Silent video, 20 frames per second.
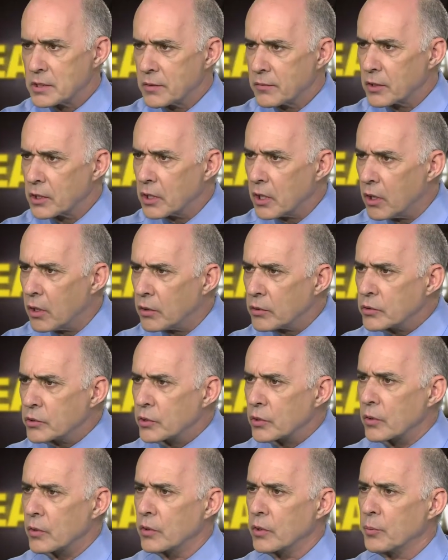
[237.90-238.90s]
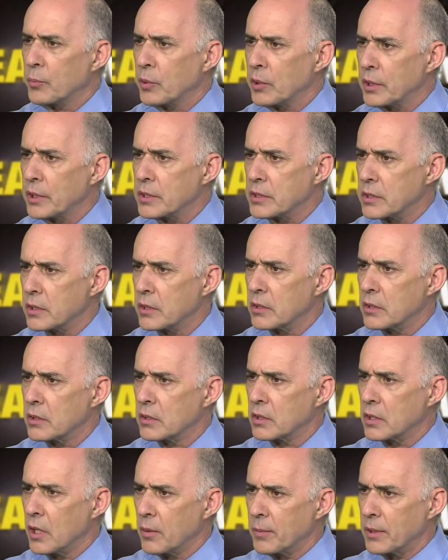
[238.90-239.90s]
of the culture of the police that are
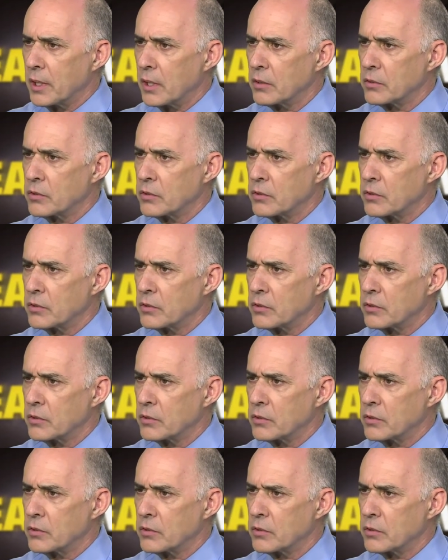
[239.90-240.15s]
coming out